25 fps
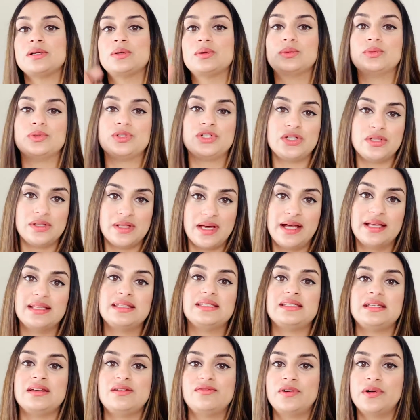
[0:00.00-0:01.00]
It will do that
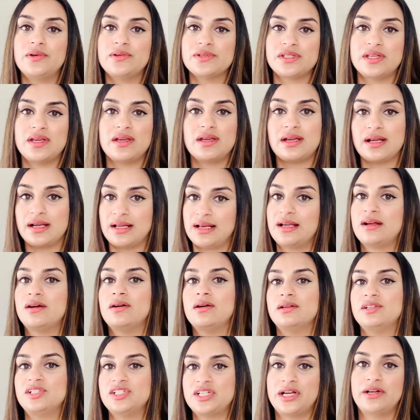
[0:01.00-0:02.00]
as default, so you can click
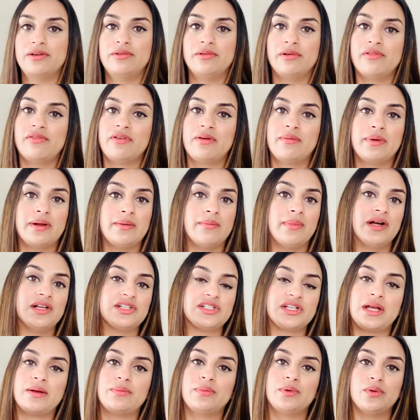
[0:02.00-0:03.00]
on January, February, March,
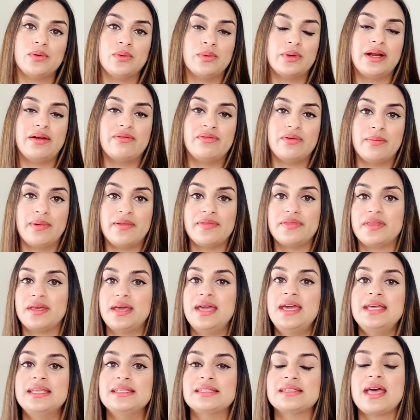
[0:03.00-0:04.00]
April, whatever month it
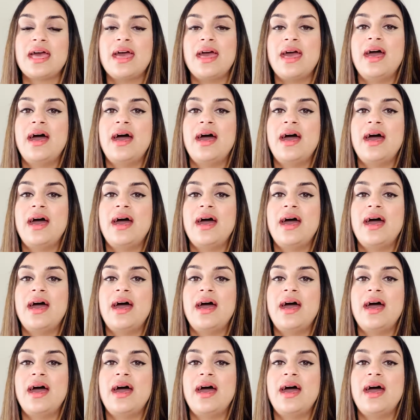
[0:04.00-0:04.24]
is,